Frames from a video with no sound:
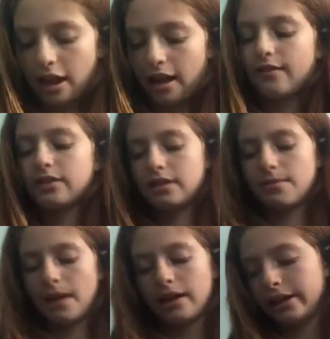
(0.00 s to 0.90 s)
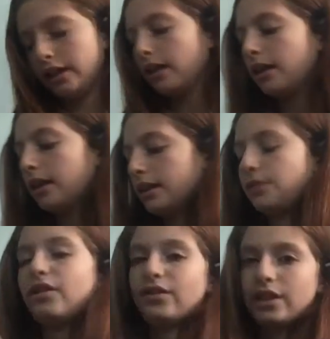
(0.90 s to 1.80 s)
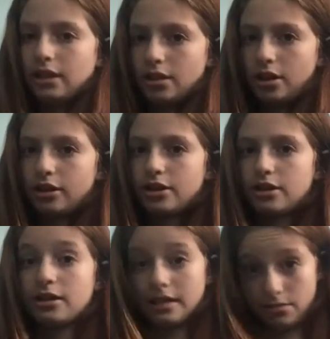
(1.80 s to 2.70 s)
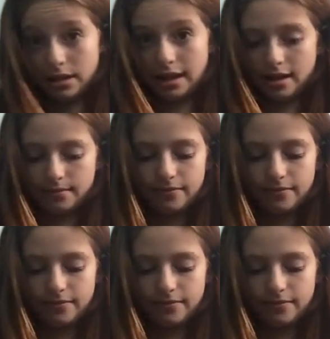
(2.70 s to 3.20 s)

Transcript: They have the same palette that's $15. This was $10.